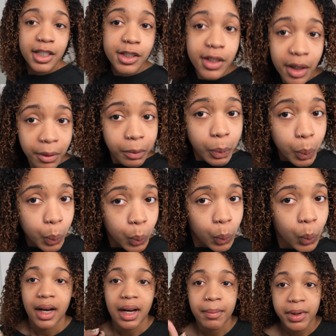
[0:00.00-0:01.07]
So
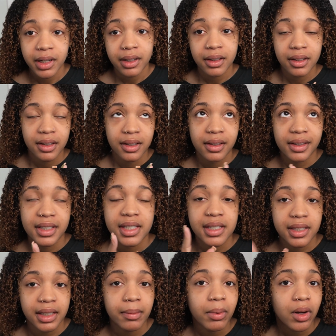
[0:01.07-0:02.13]
I'm gonna
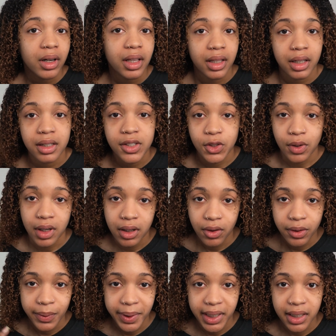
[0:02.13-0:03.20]
sleep on it, let it dry all
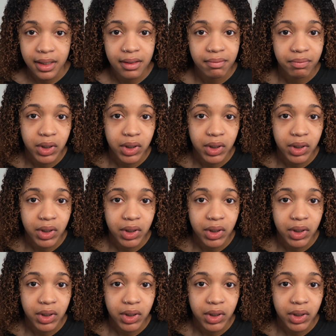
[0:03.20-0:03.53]
the way,